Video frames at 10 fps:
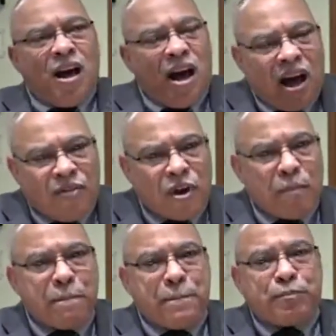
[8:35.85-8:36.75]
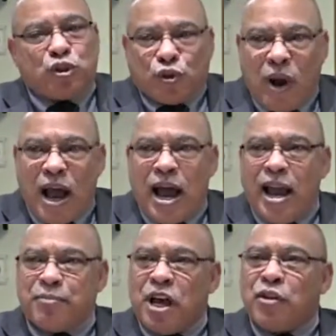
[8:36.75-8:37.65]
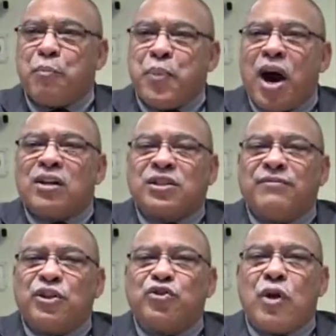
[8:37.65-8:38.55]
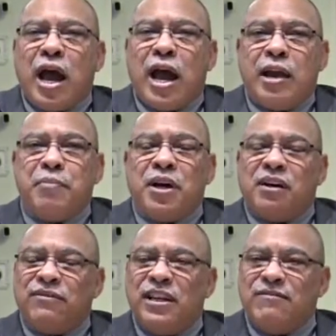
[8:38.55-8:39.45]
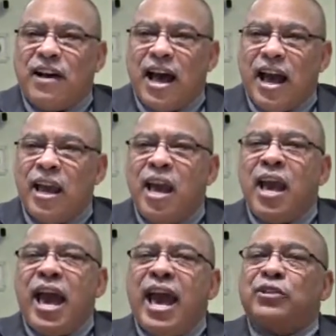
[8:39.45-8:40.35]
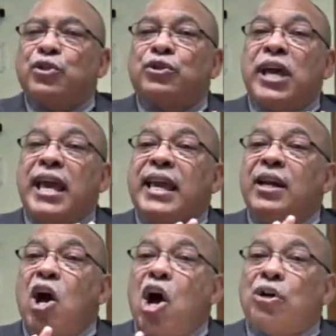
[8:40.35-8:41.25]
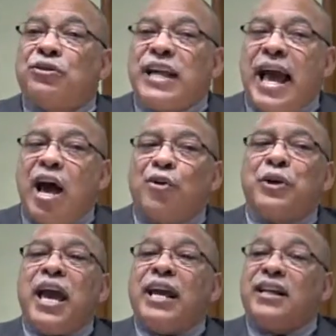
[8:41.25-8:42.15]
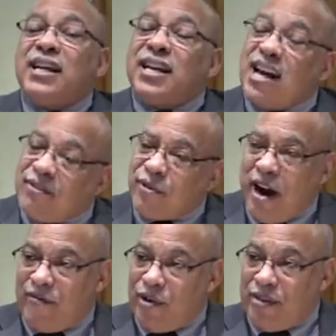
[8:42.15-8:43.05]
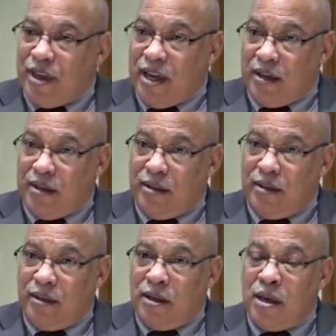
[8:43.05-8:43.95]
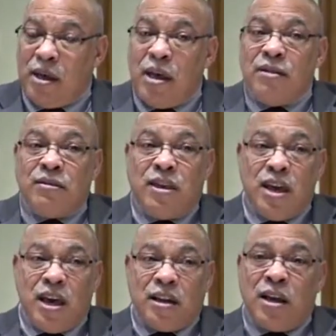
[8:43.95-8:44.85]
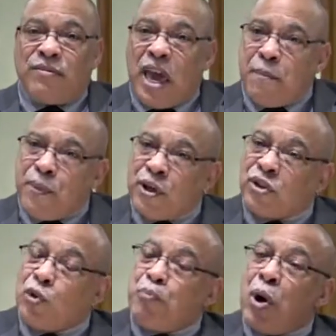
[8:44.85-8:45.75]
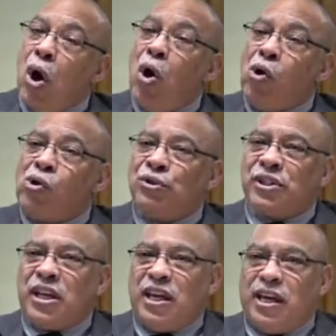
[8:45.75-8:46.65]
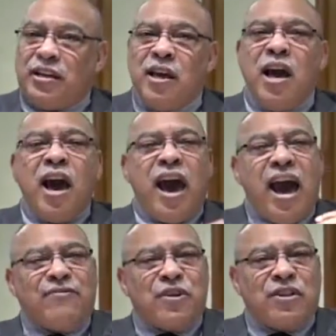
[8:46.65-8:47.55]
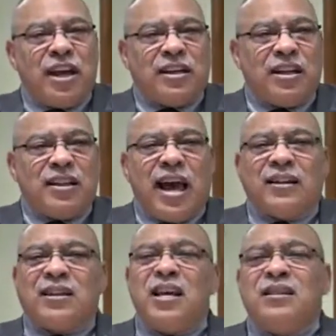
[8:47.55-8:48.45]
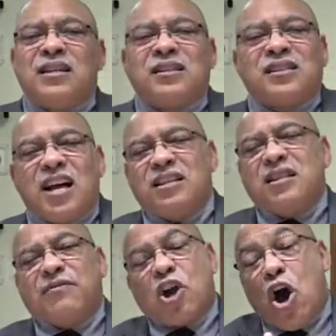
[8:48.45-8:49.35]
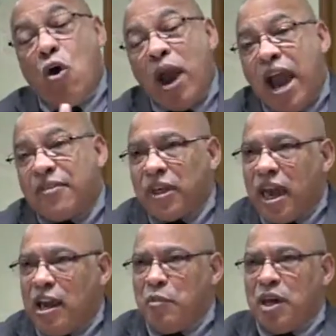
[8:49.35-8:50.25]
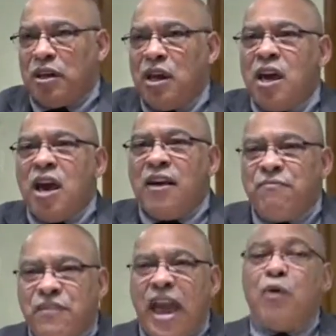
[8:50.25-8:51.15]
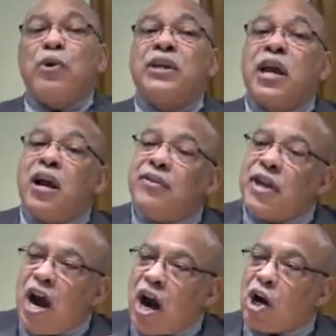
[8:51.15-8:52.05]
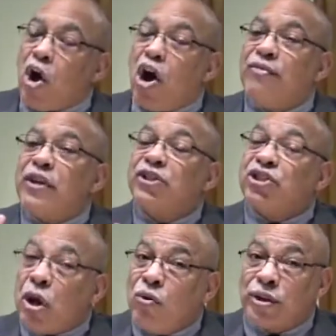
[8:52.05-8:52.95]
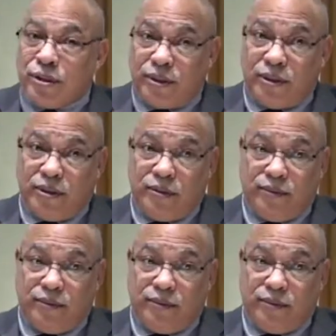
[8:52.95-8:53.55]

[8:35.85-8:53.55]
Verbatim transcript: Other tribes, other parts of the tribe of Levi, had to take it all down and cover everything. Then they put the poles in after they did that, then the sons of Kohath came in and they would carry the ark on their shoulders.